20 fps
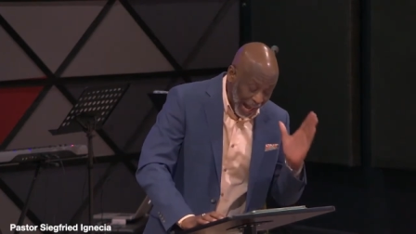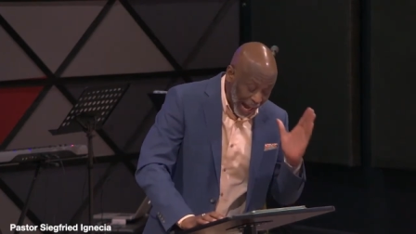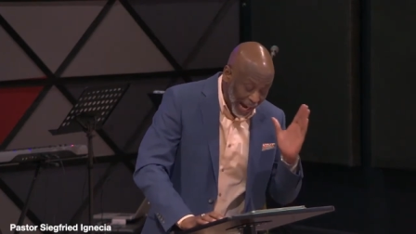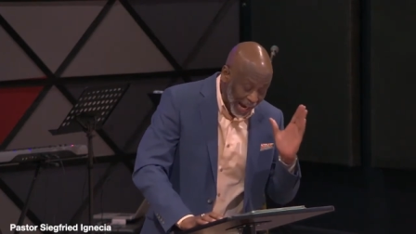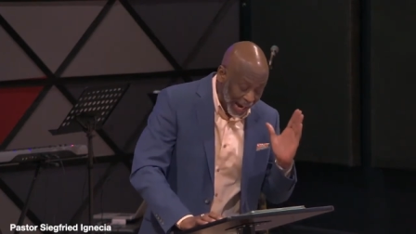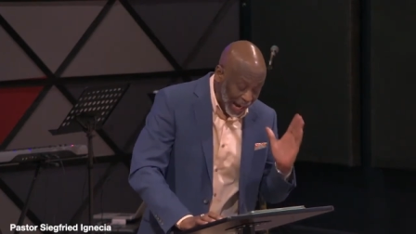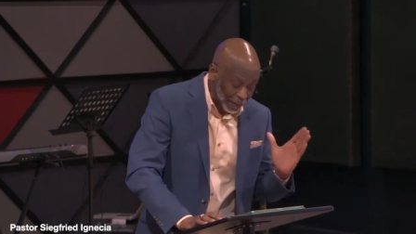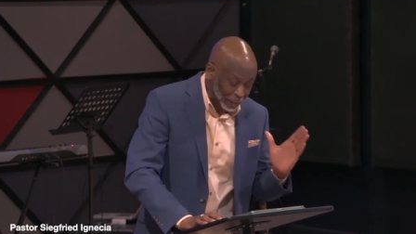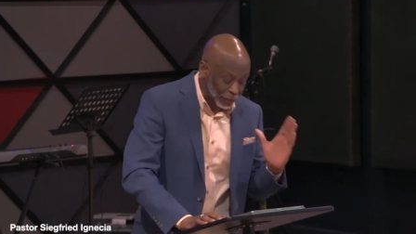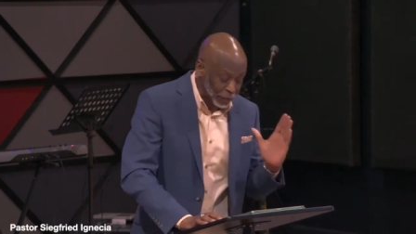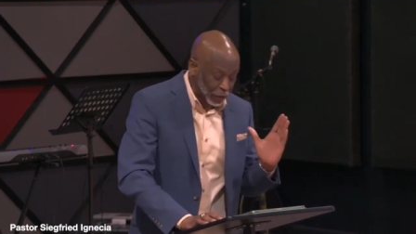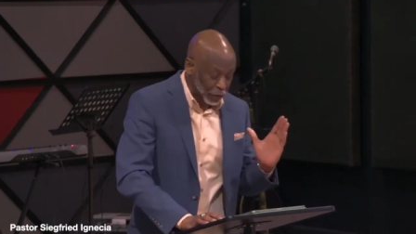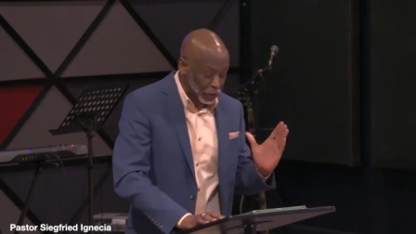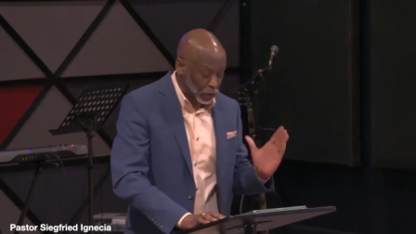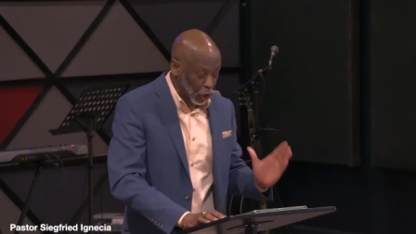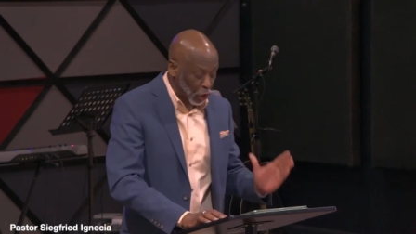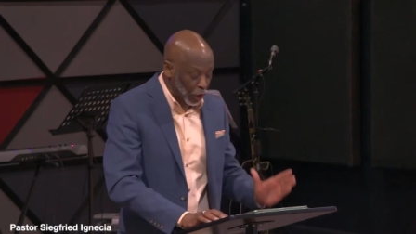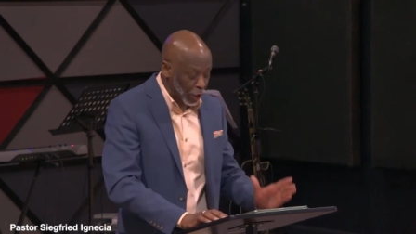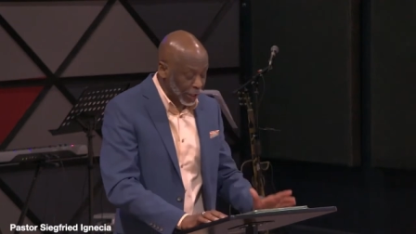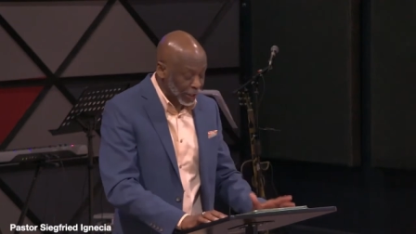"I have the
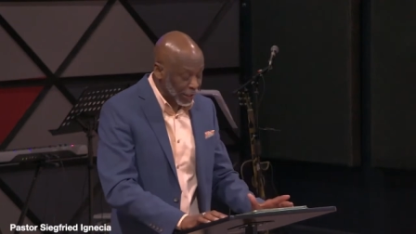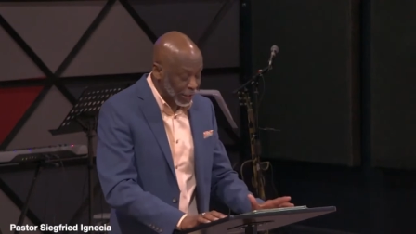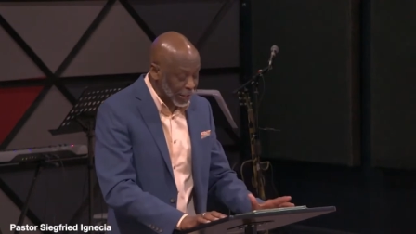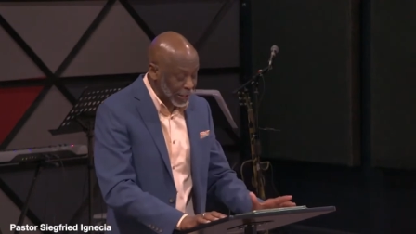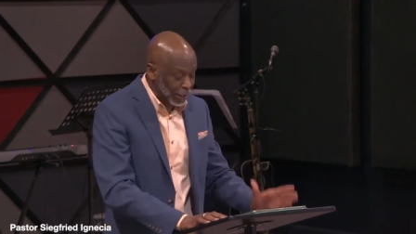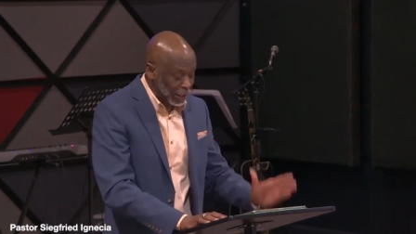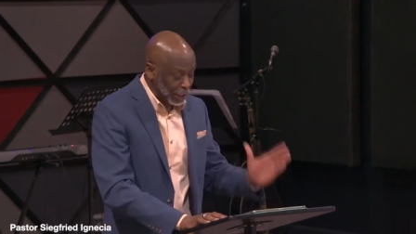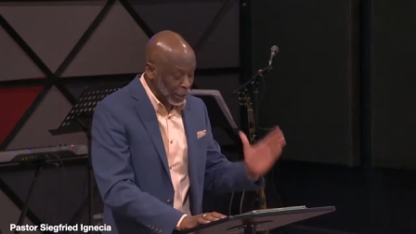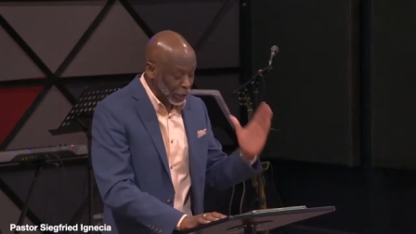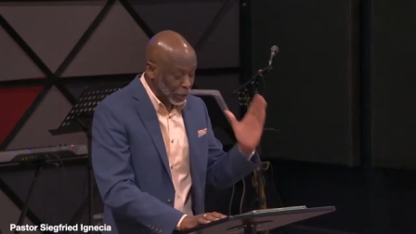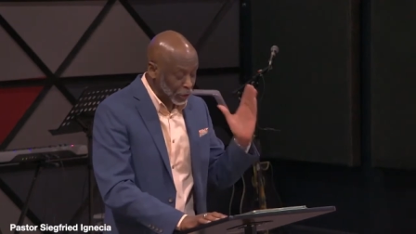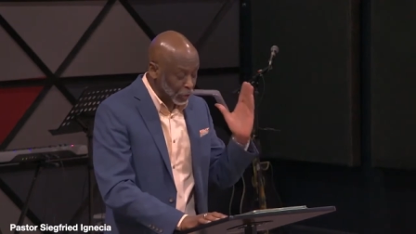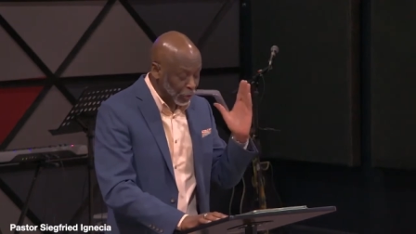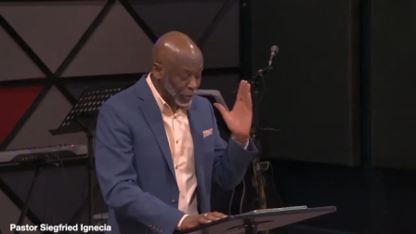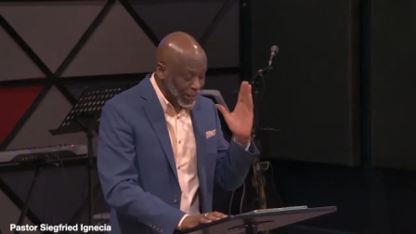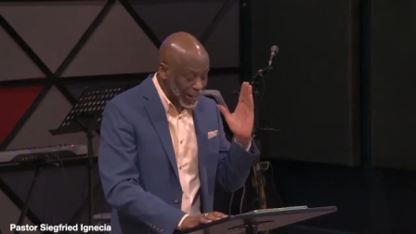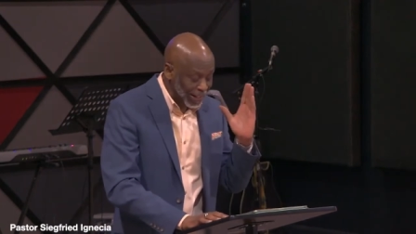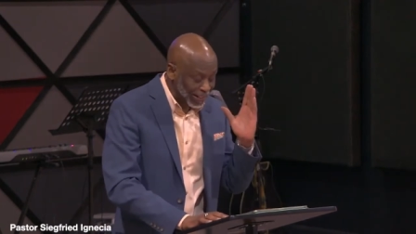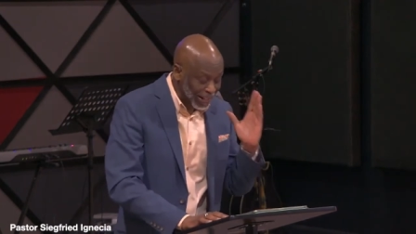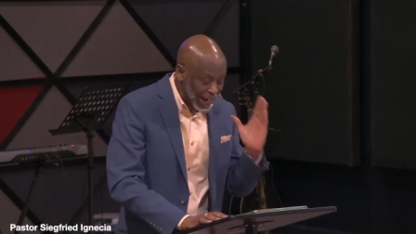authority
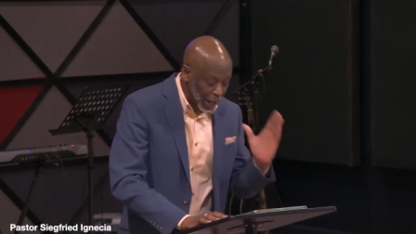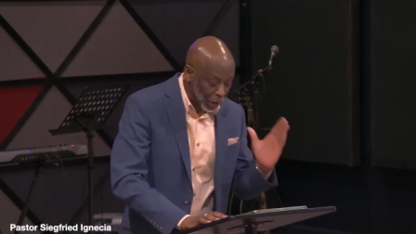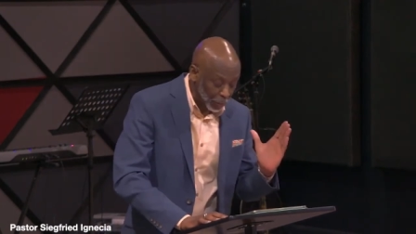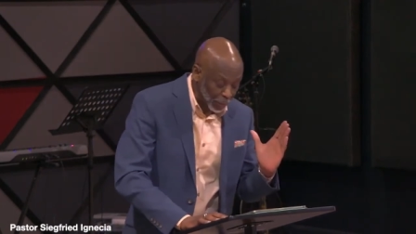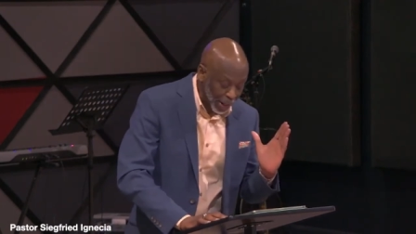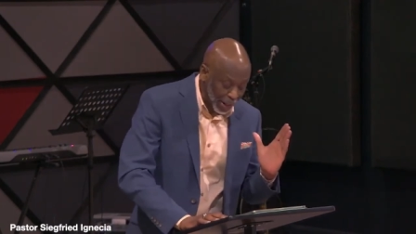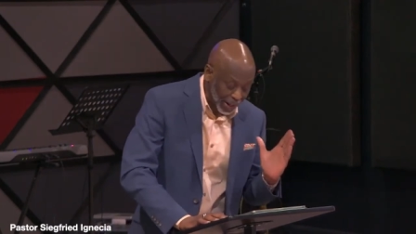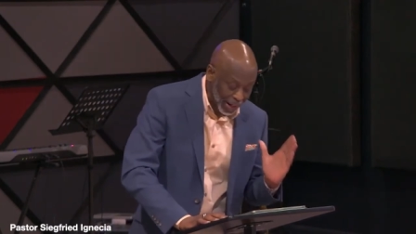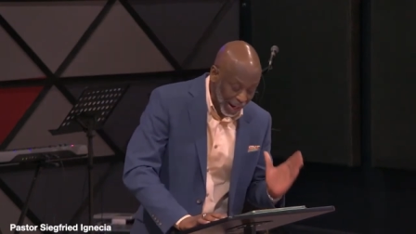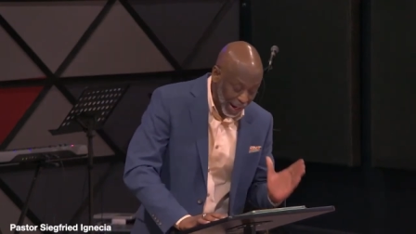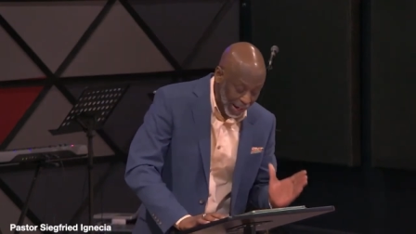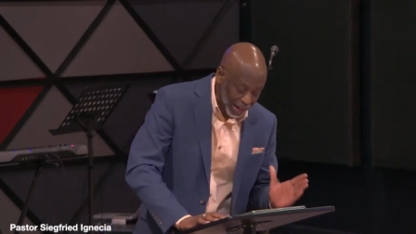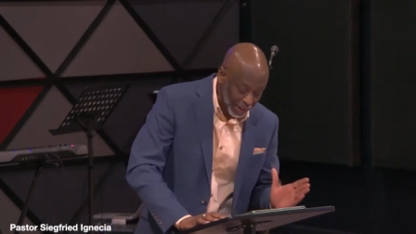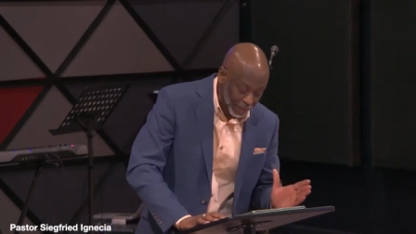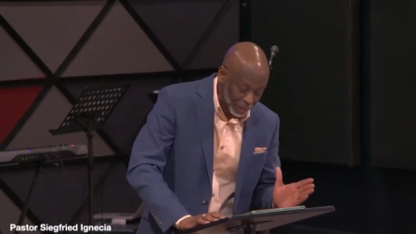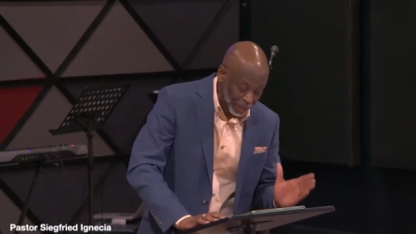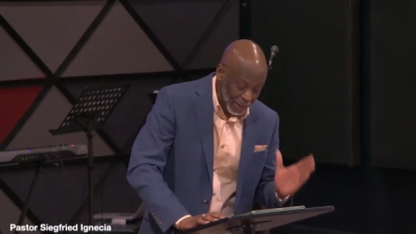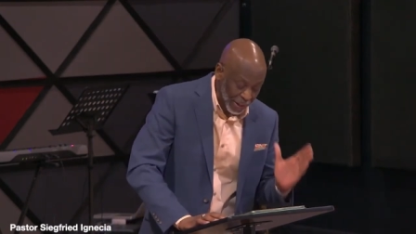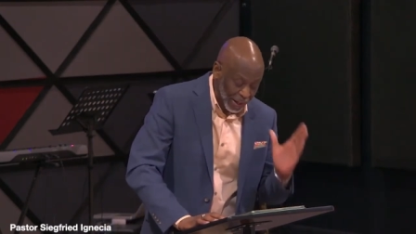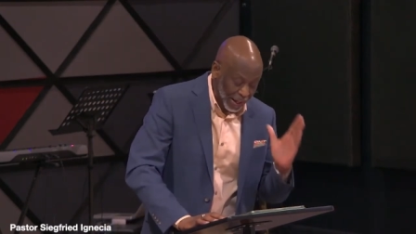to lay down my
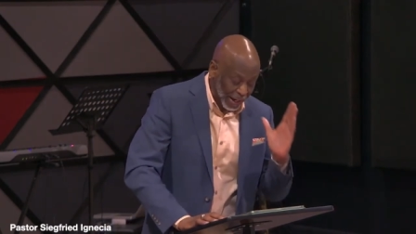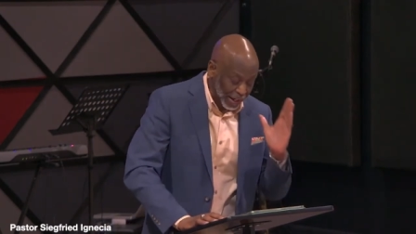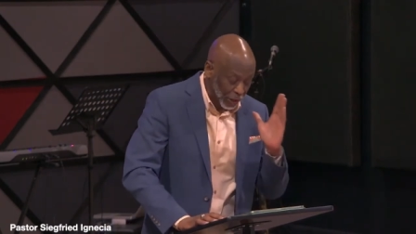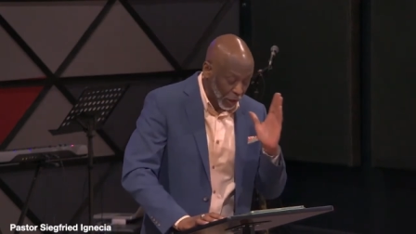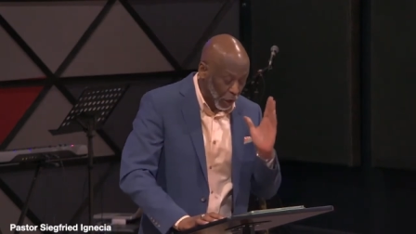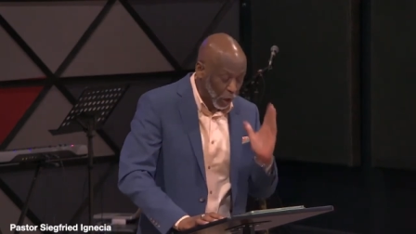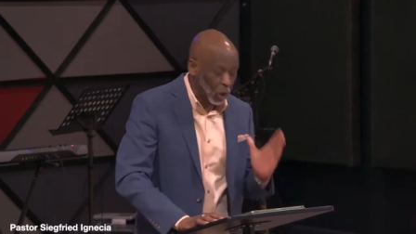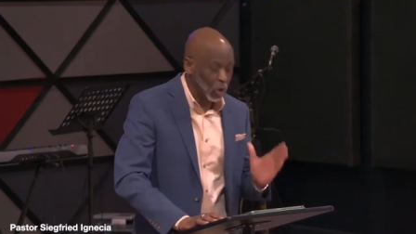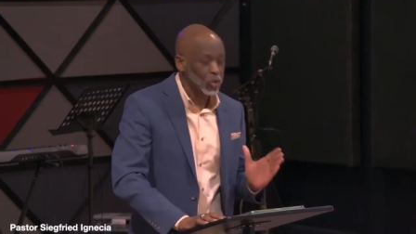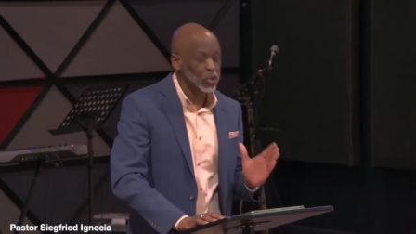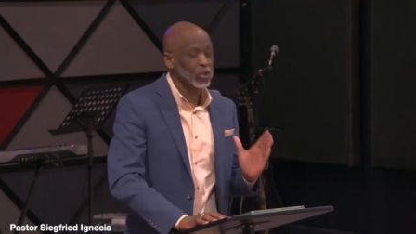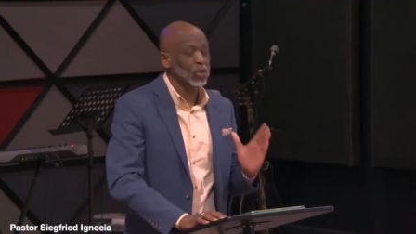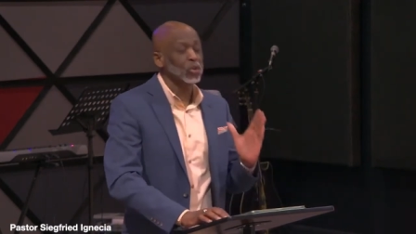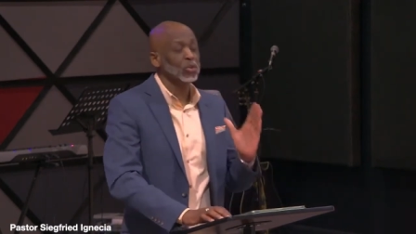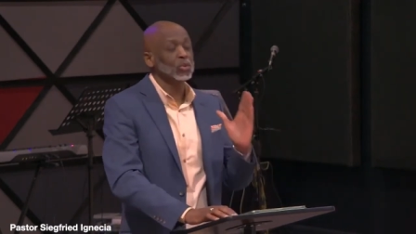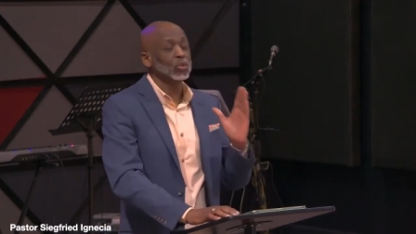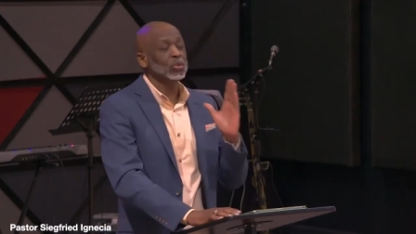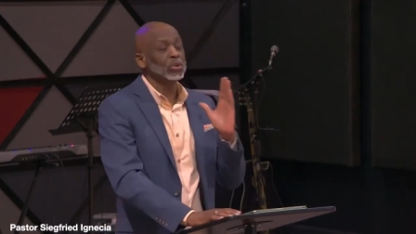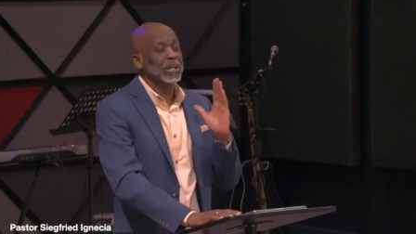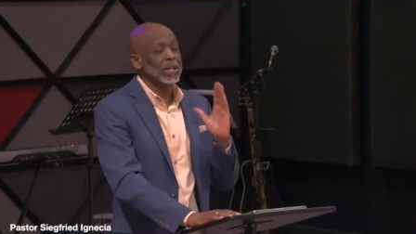life and
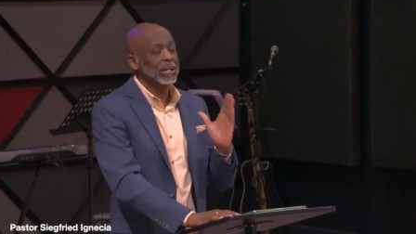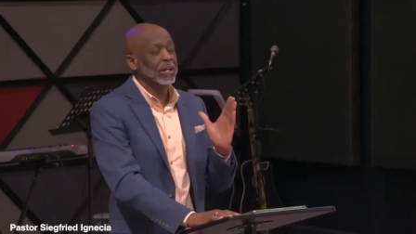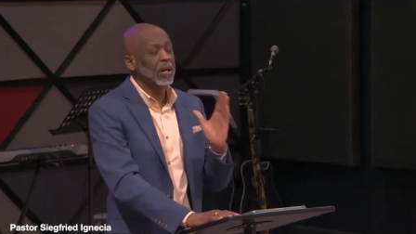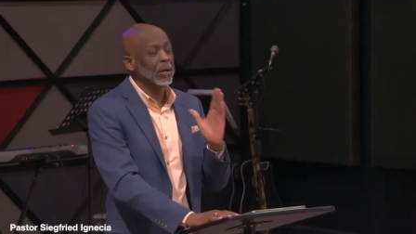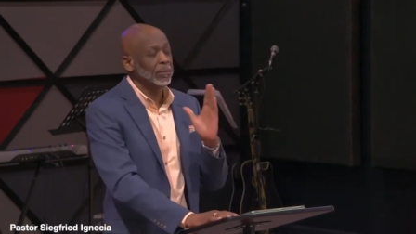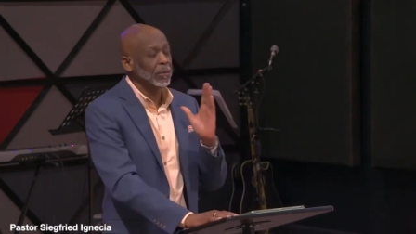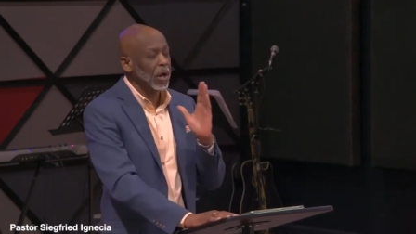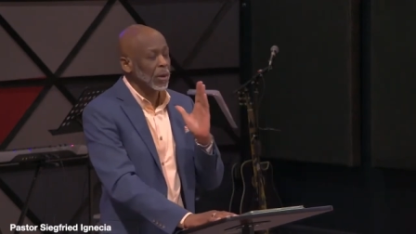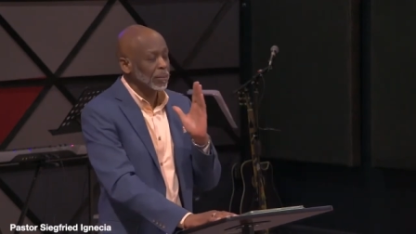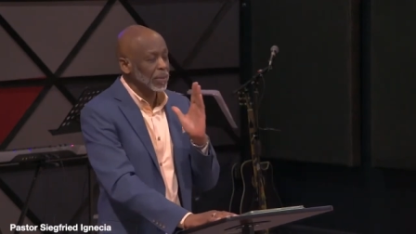also to take it